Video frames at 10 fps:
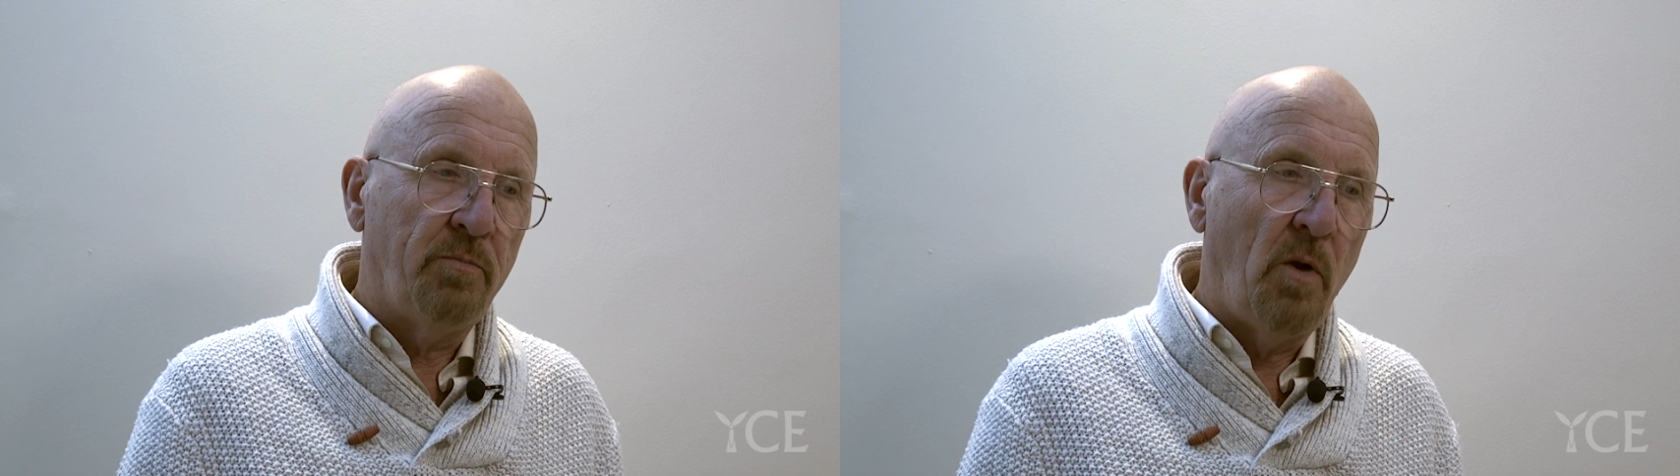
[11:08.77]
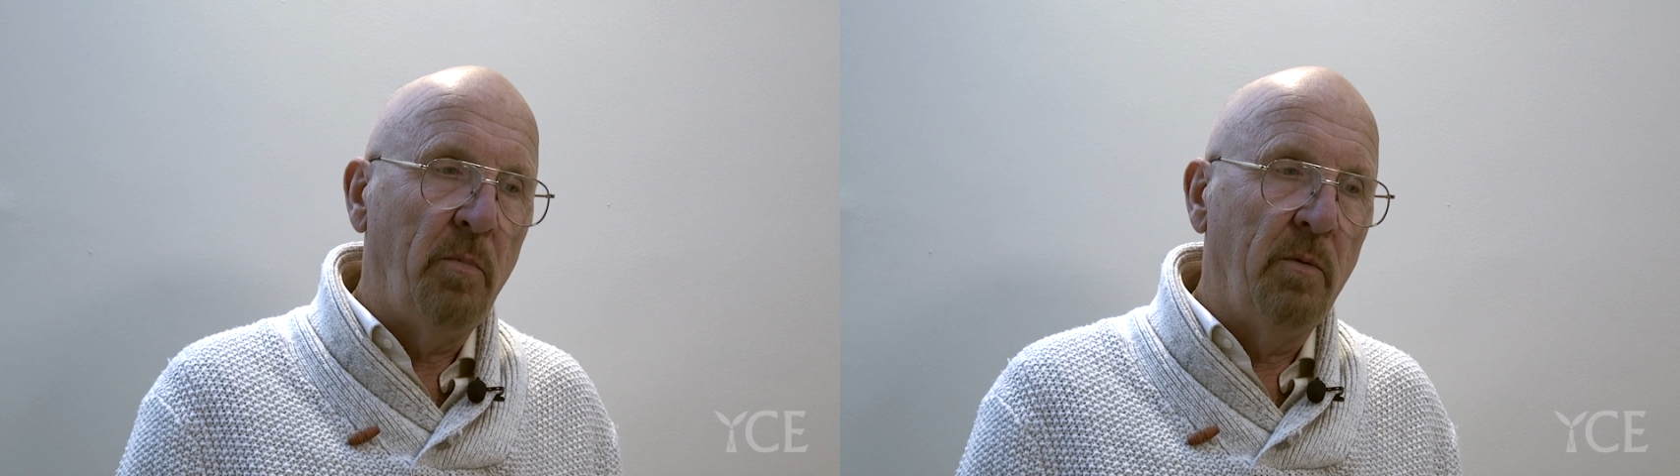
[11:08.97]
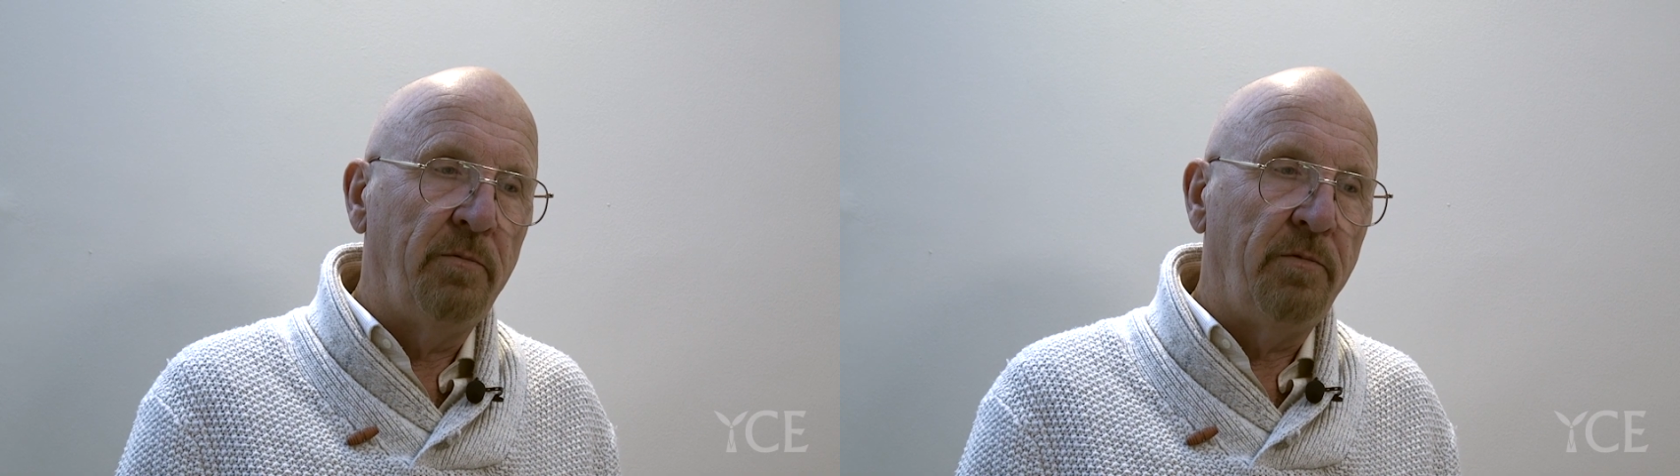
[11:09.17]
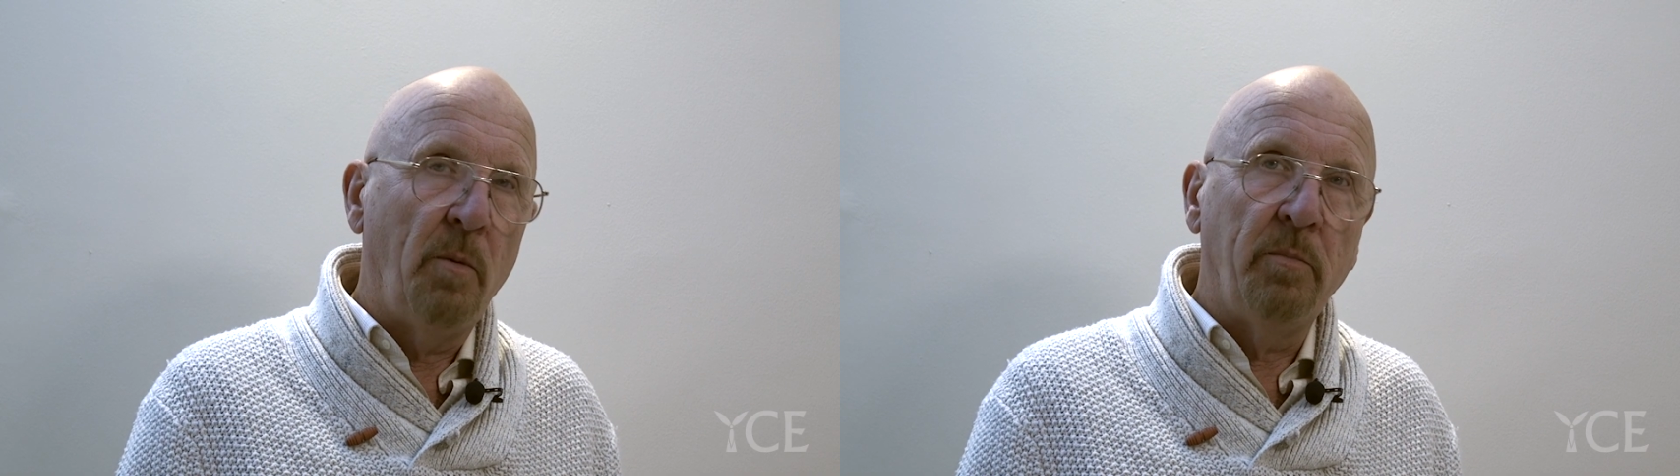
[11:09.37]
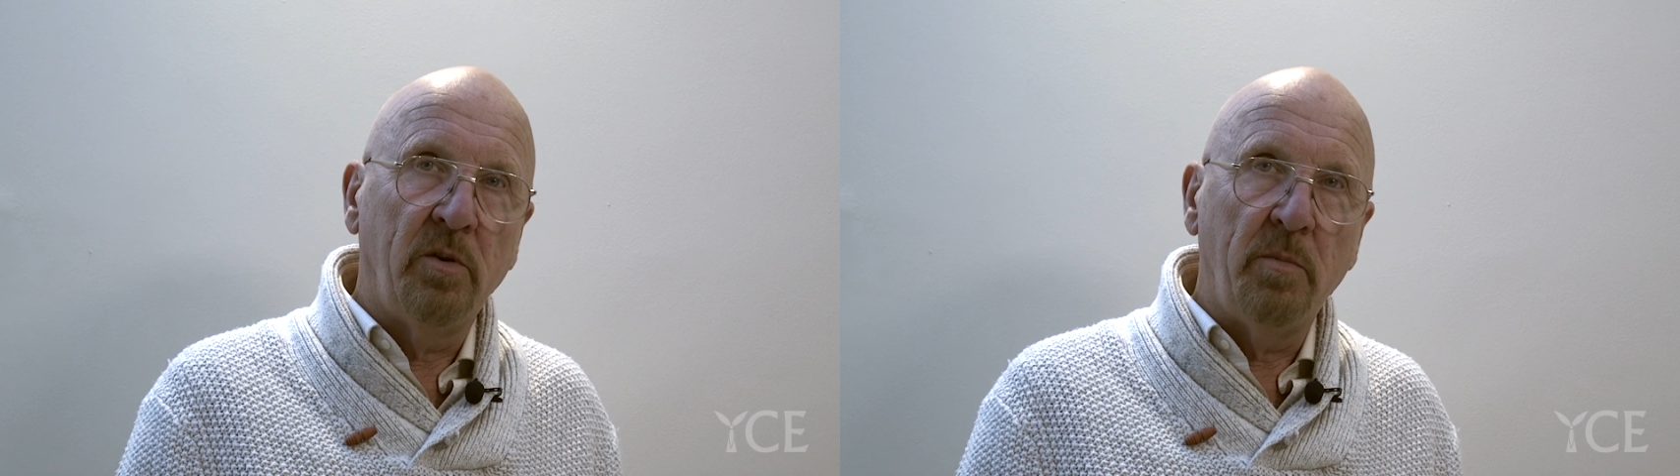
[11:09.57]
problem
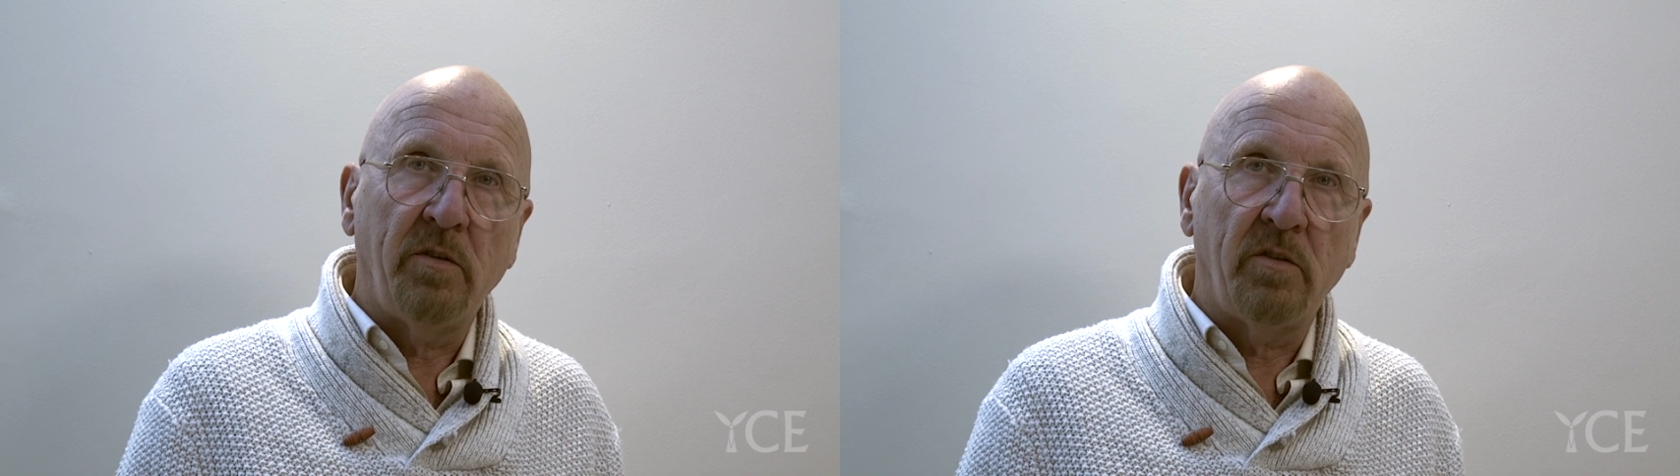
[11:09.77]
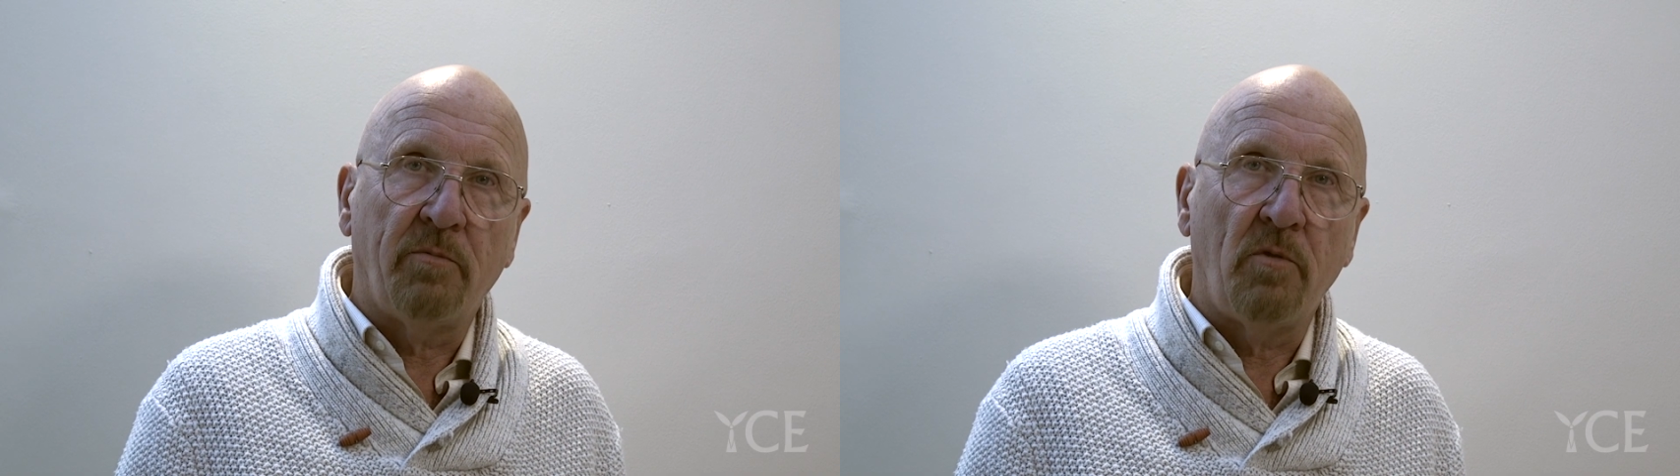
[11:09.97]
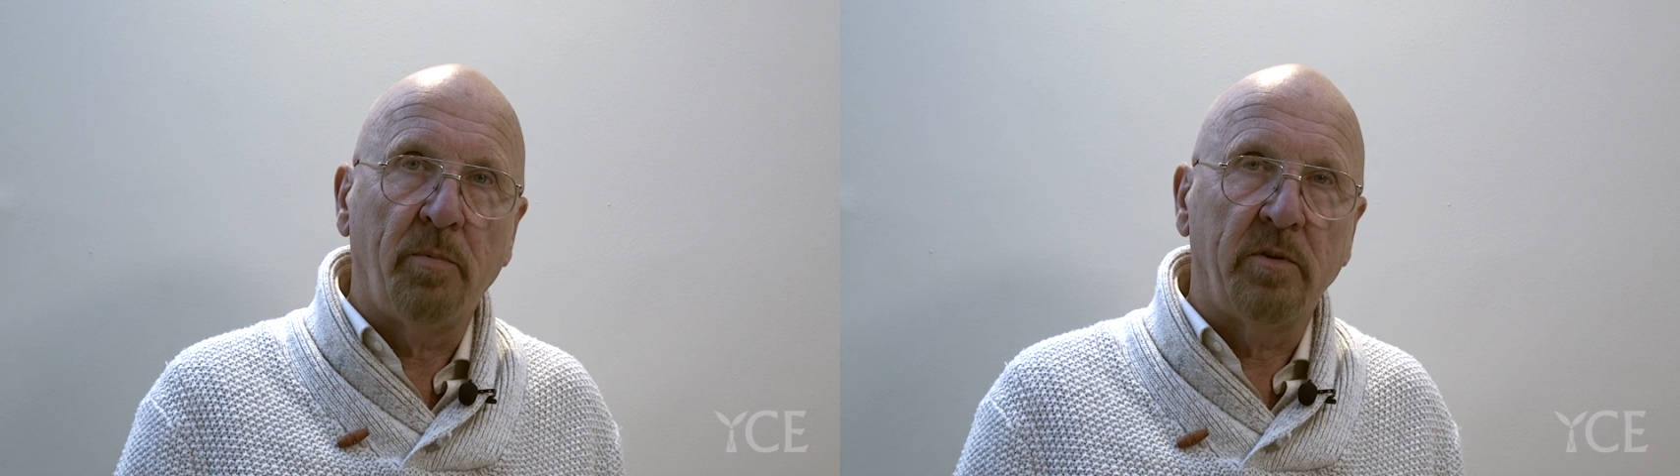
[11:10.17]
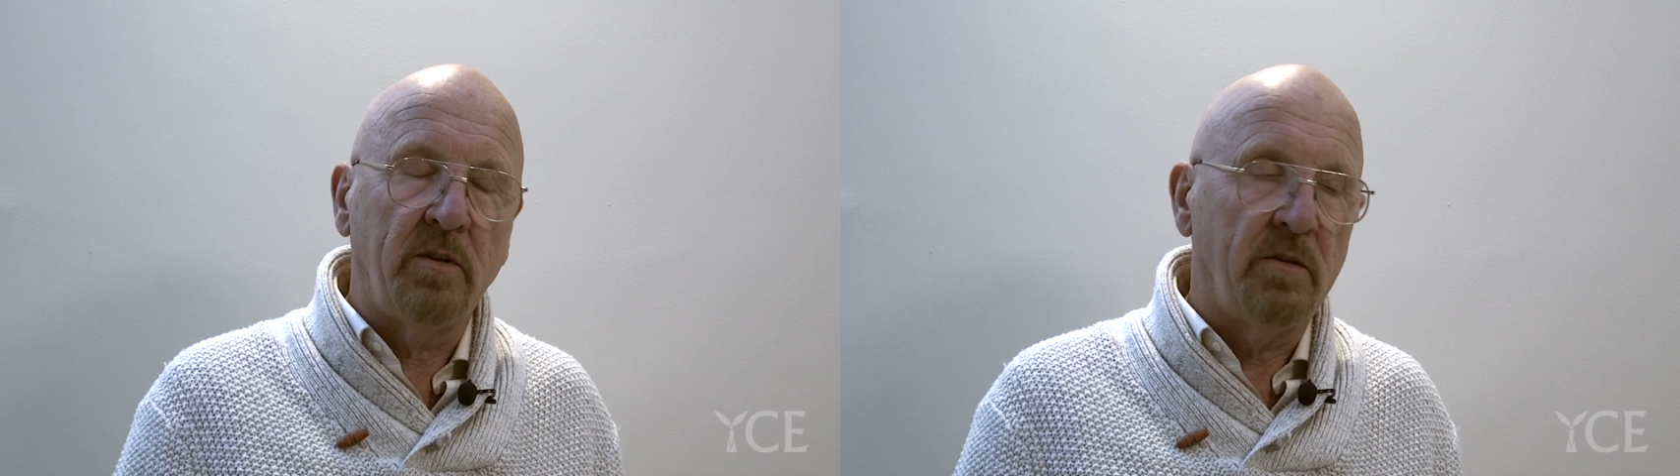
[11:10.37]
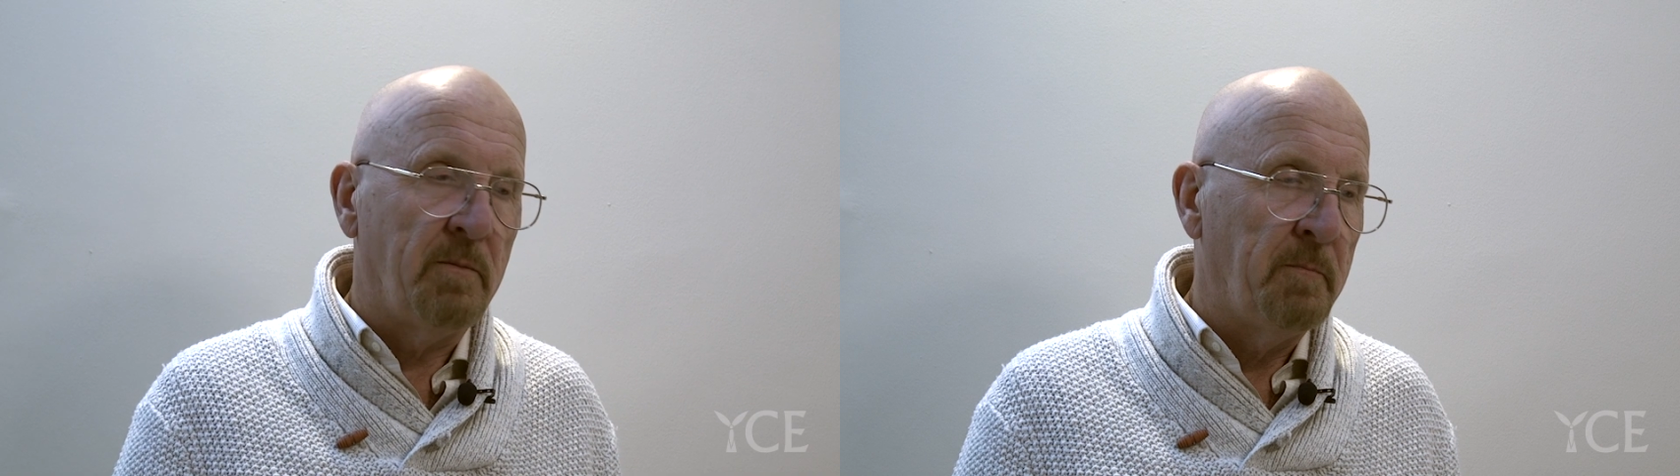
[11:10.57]
from domestic
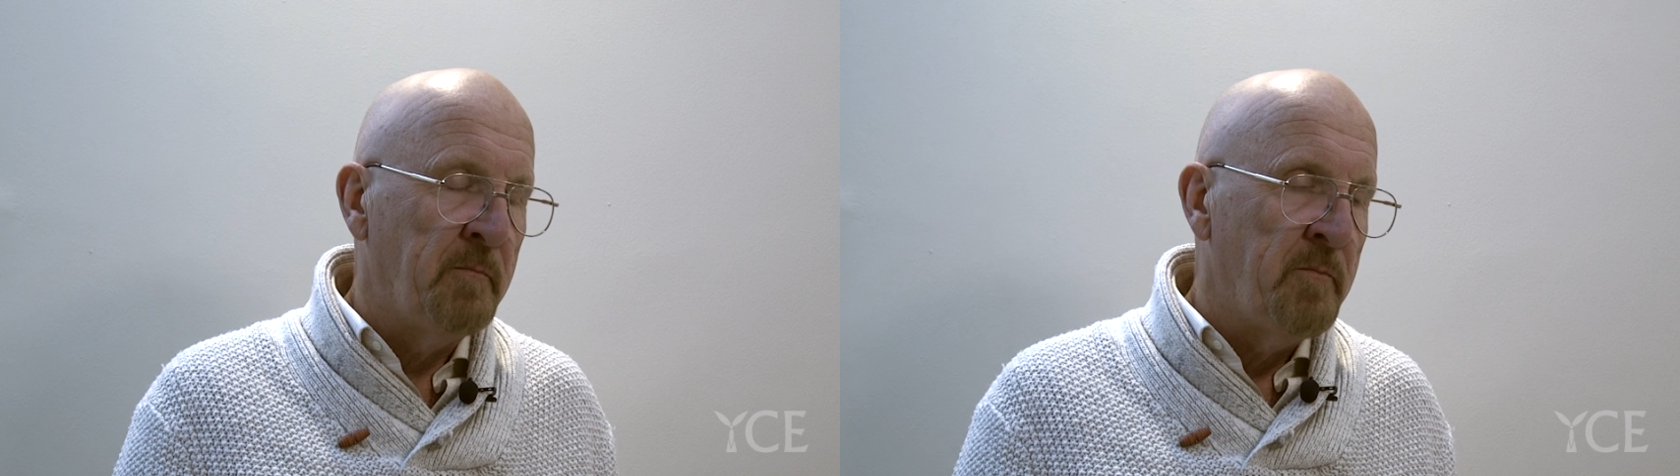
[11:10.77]
properties.